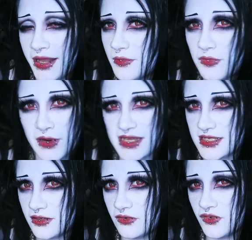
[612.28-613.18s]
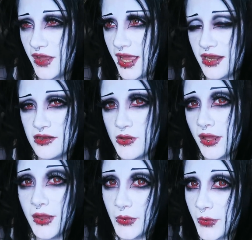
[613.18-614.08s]
and impressive, and you
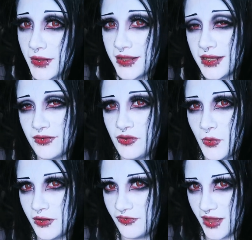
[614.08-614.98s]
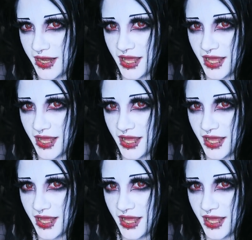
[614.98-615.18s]
can Google it if you want to find